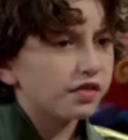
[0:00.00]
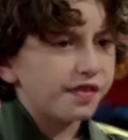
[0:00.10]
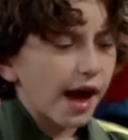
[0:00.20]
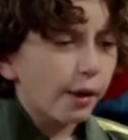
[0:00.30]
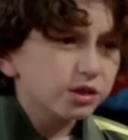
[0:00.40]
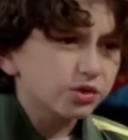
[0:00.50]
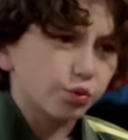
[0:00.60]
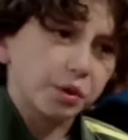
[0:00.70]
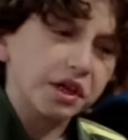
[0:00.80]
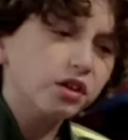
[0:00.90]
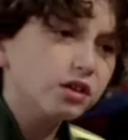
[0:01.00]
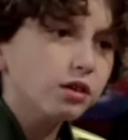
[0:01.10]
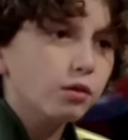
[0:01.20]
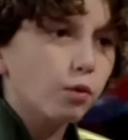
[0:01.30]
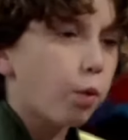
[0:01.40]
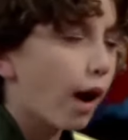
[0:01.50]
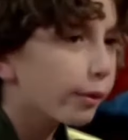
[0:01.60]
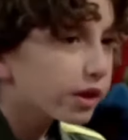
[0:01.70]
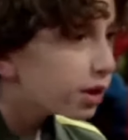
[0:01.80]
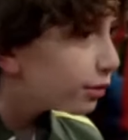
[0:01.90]
That was real? Why were
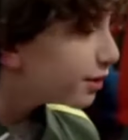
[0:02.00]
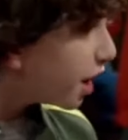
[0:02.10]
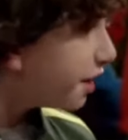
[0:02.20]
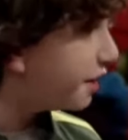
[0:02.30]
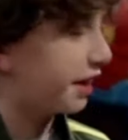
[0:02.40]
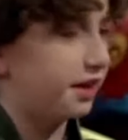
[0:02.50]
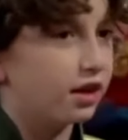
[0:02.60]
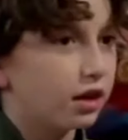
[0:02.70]
you in London?